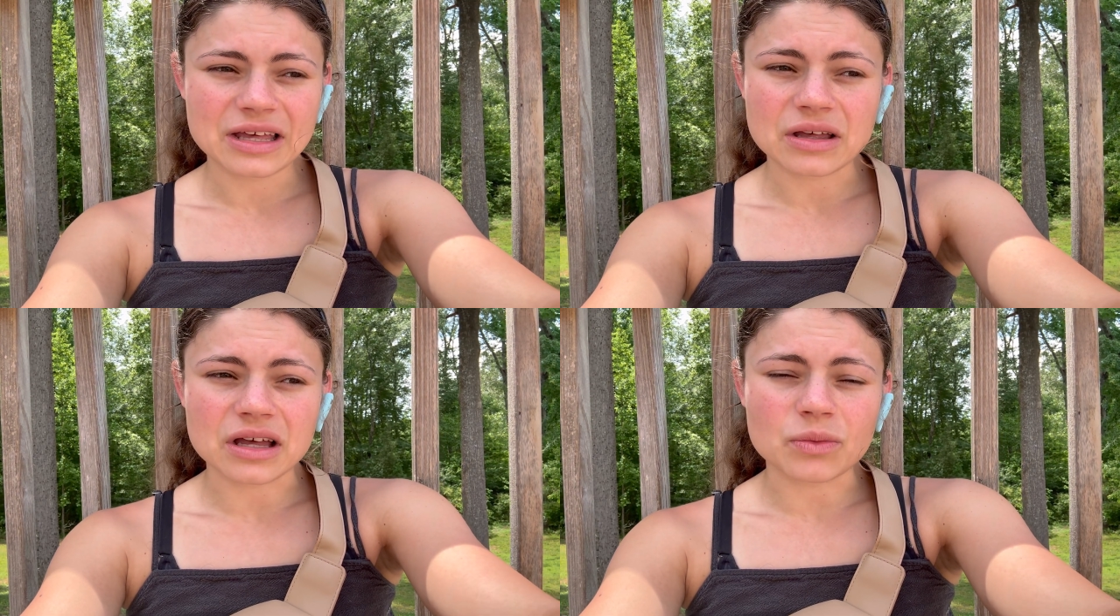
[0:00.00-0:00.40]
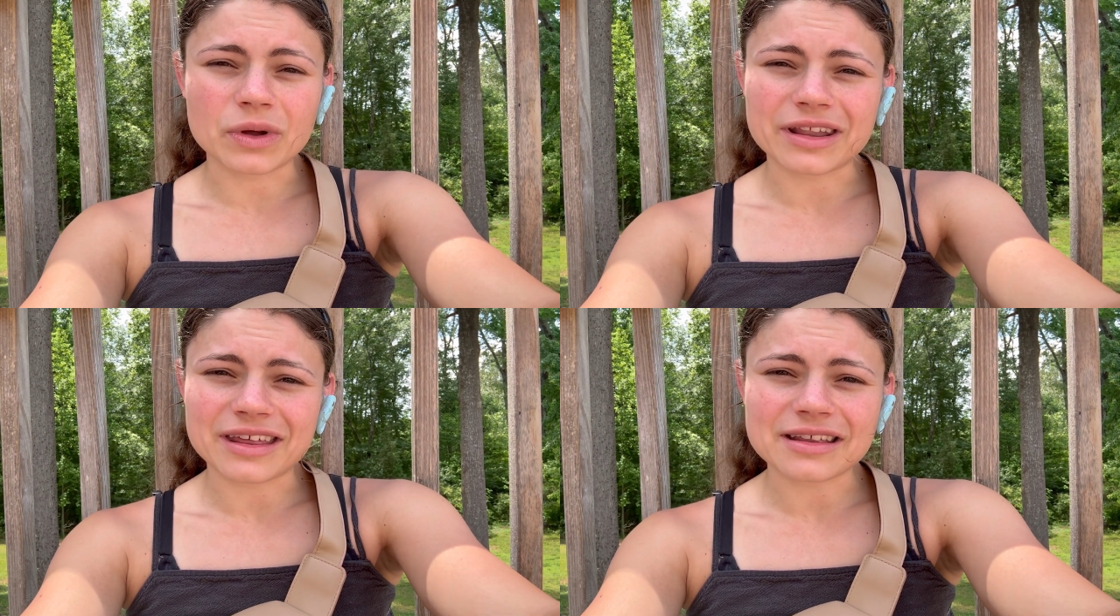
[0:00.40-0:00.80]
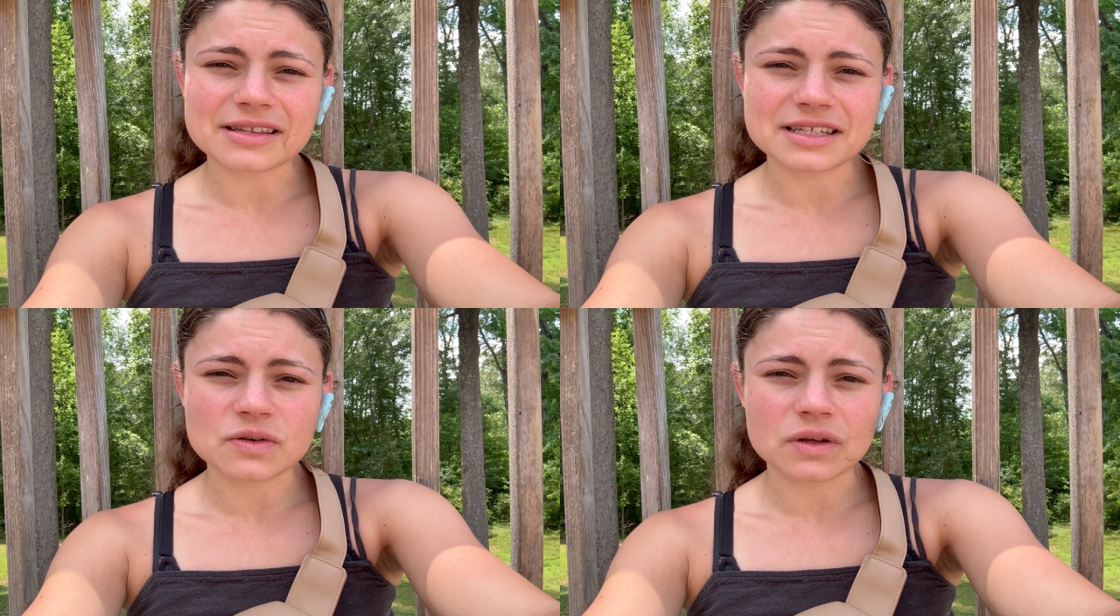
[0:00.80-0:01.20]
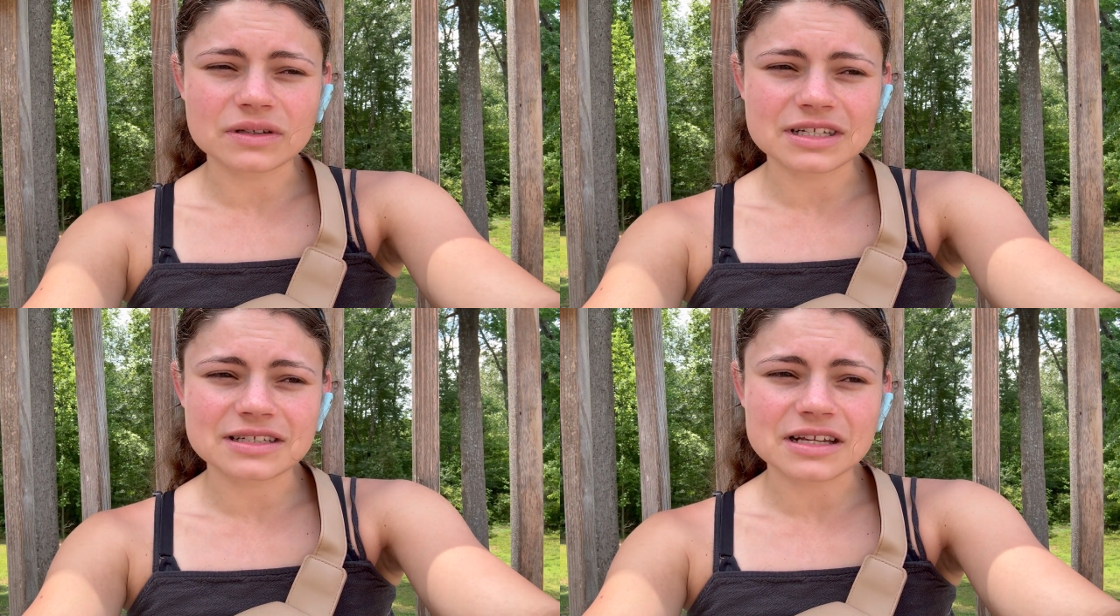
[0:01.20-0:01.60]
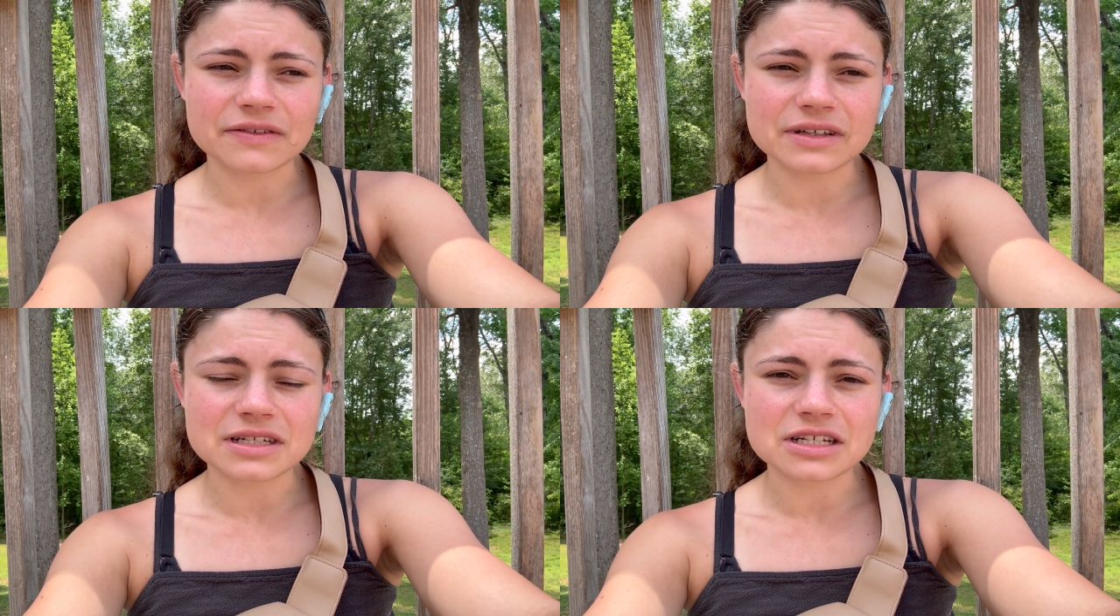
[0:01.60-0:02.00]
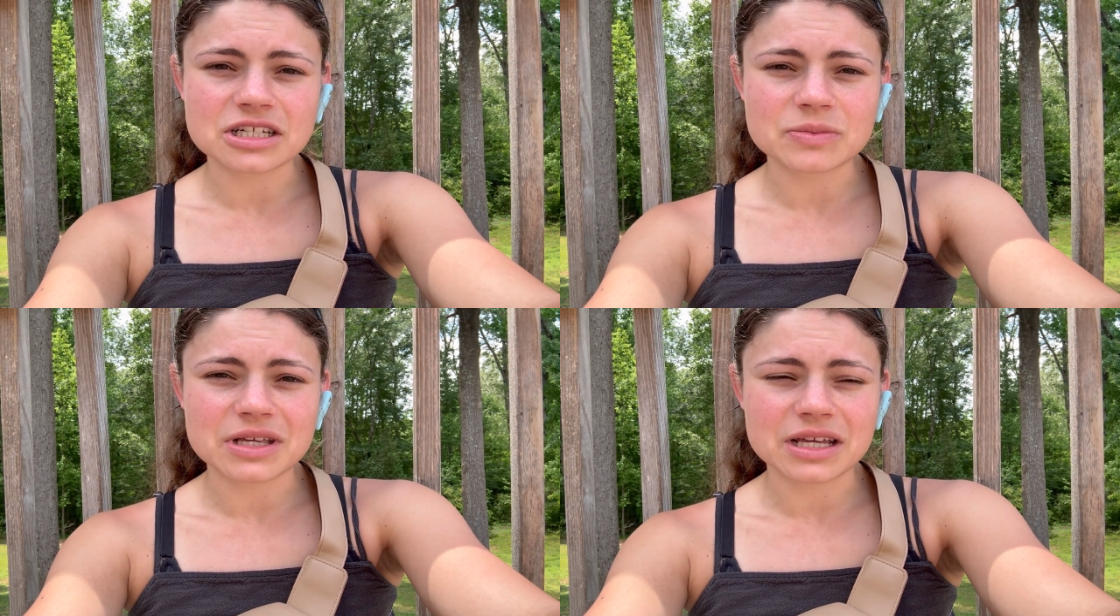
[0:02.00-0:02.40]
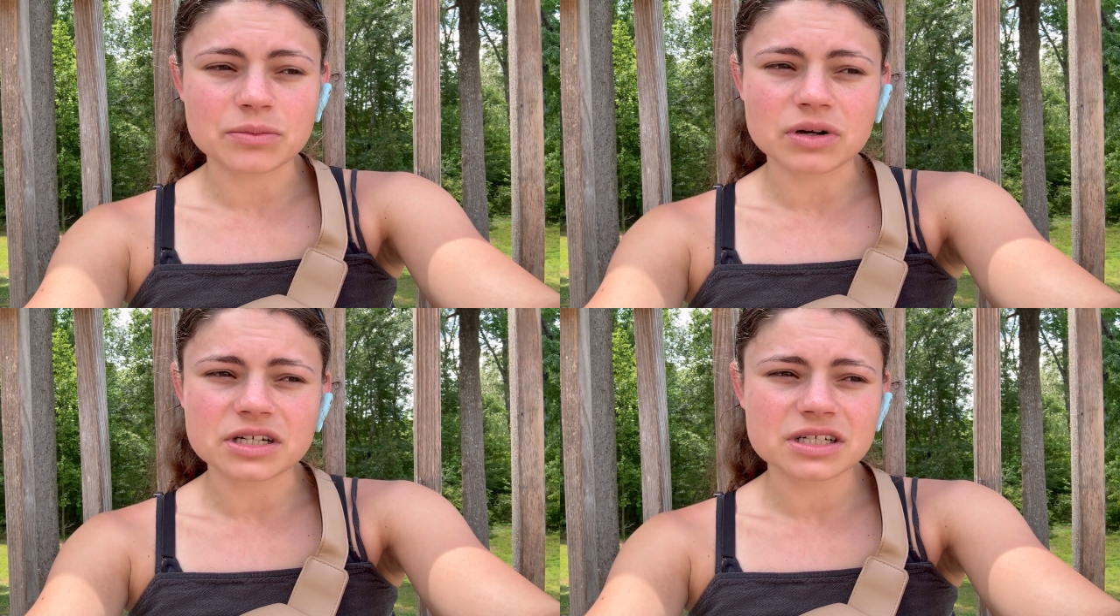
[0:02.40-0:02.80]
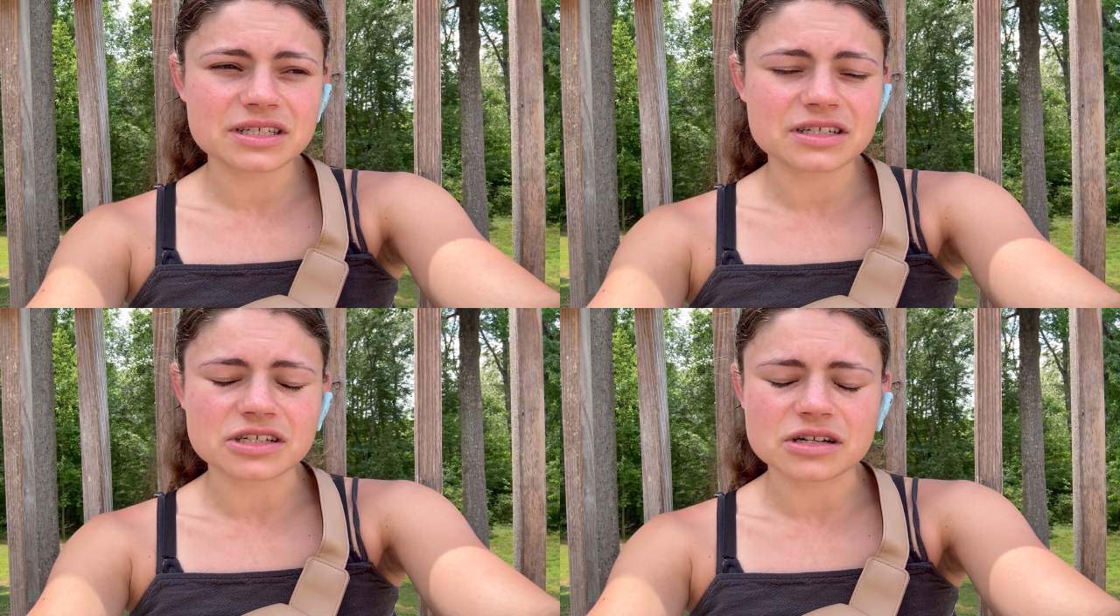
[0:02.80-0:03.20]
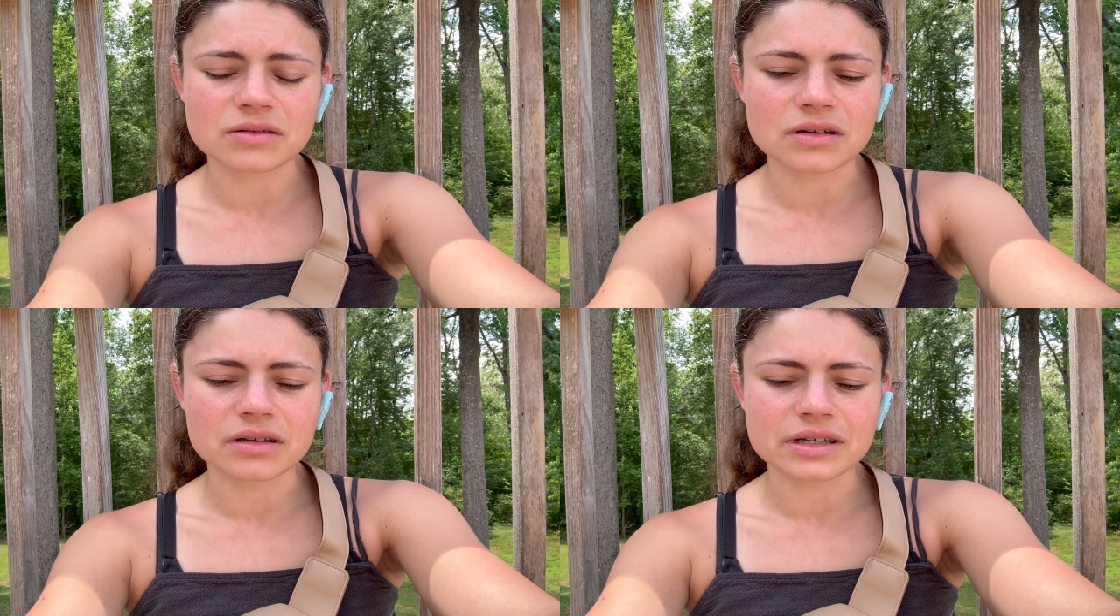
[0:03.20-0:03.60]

One thing that this quilt is definitely teaching me, and projects in general,